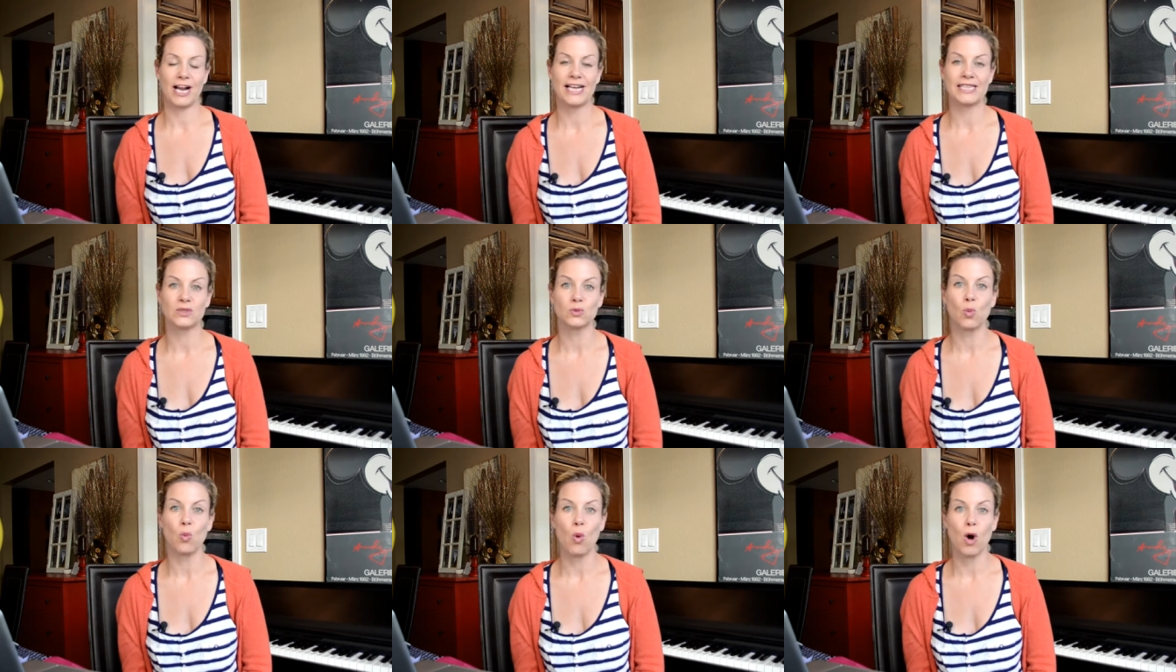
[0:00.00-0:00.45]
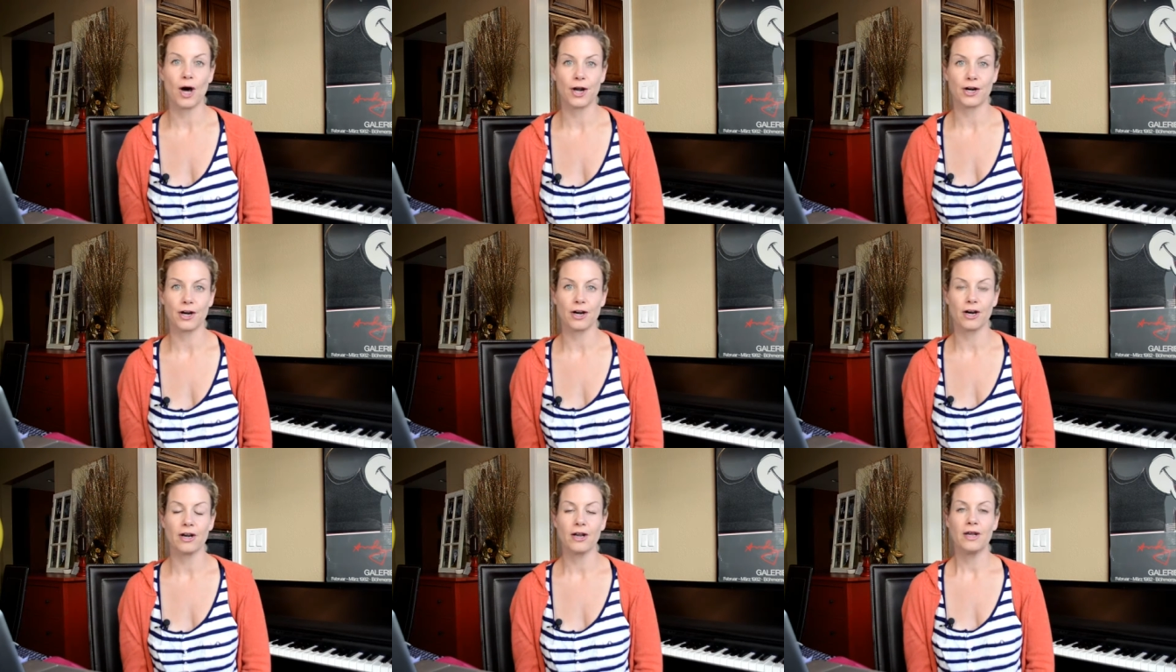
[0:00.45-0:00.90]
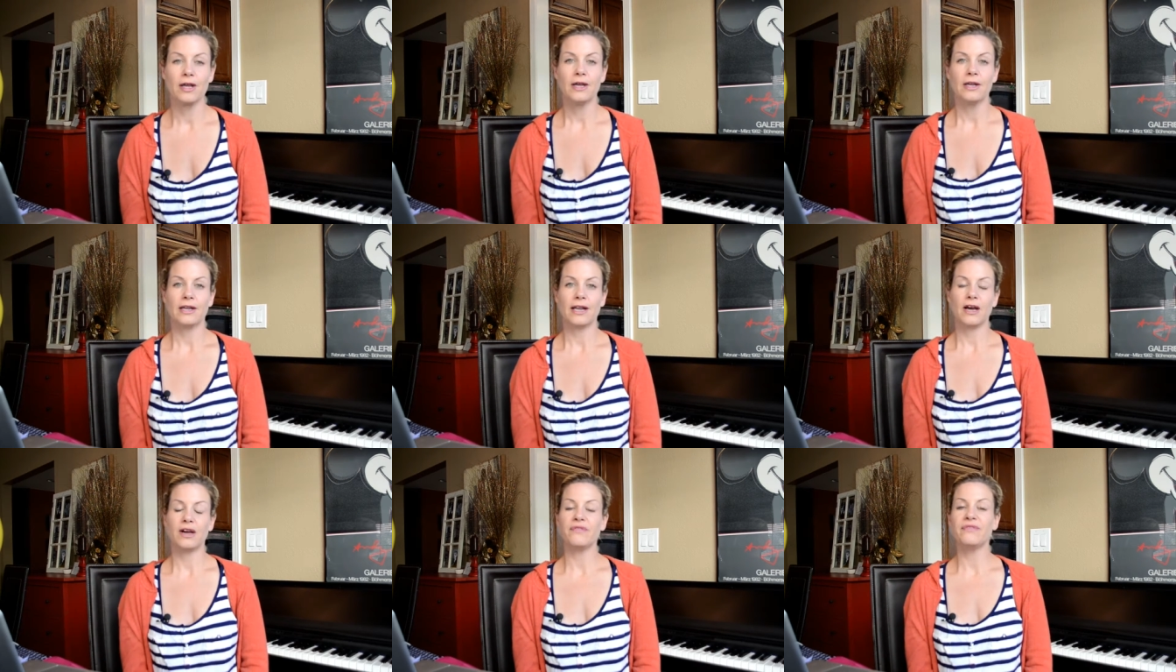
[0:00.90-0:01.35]
as water.
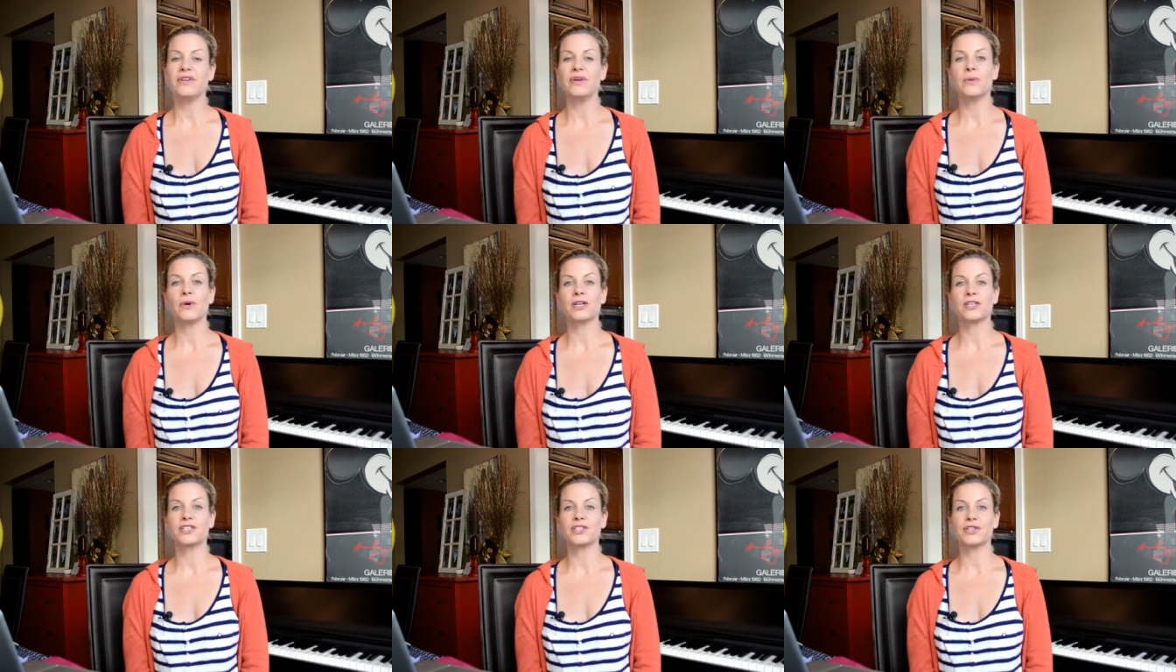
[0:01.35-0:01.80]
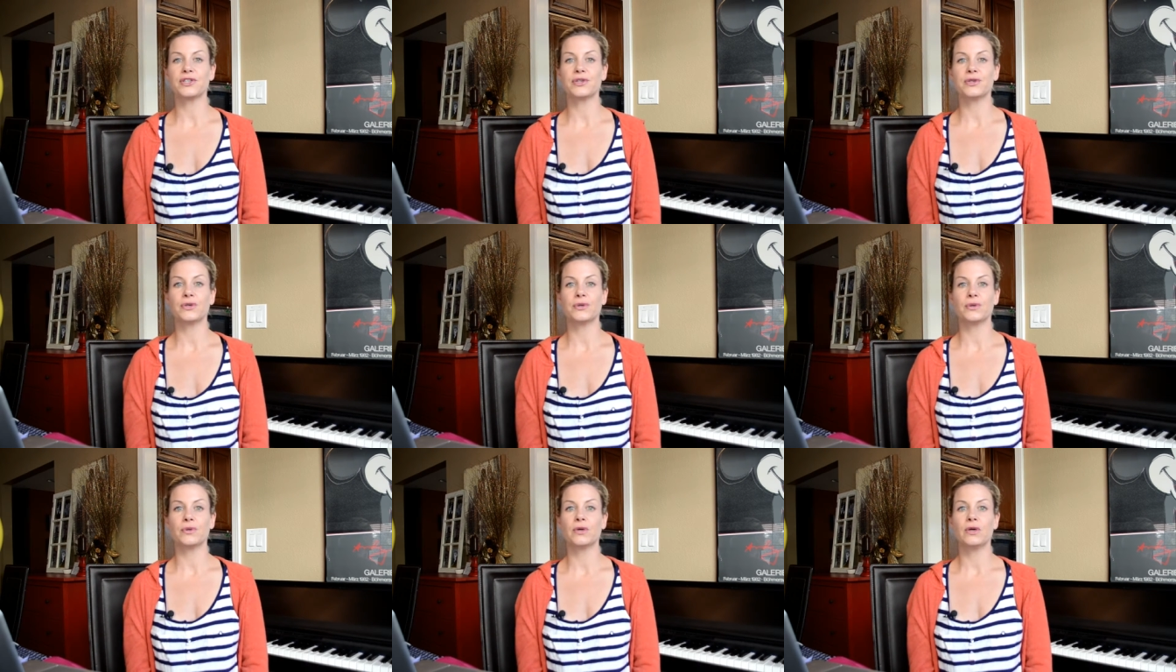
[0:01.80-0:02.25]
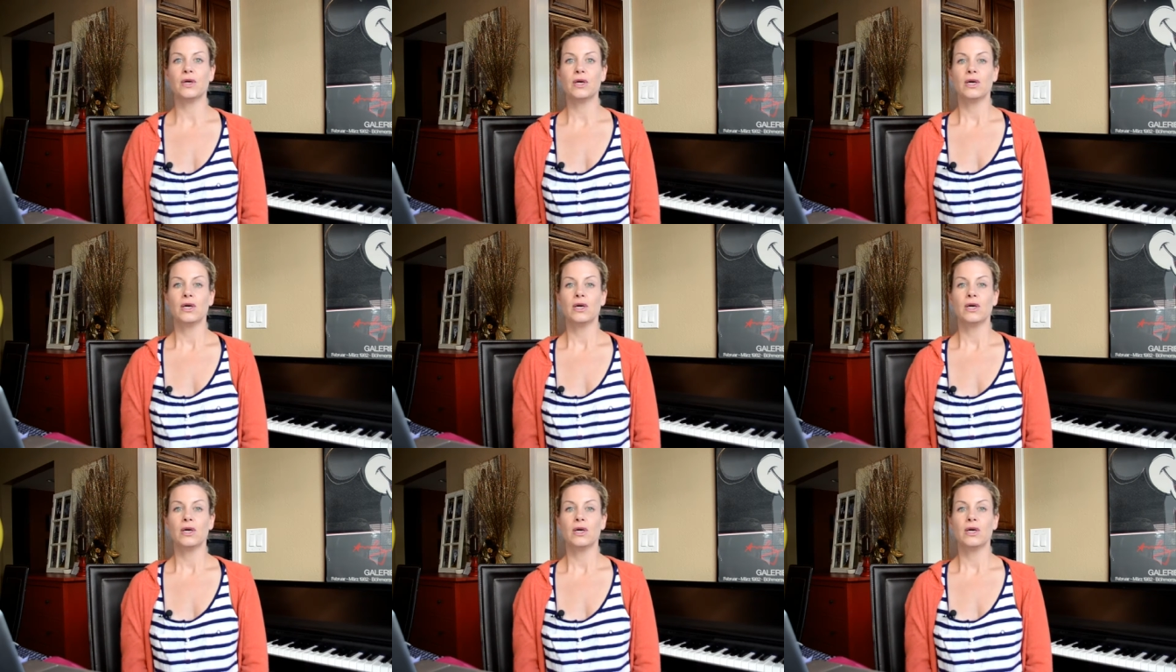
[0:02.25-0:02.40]
Now, if you were to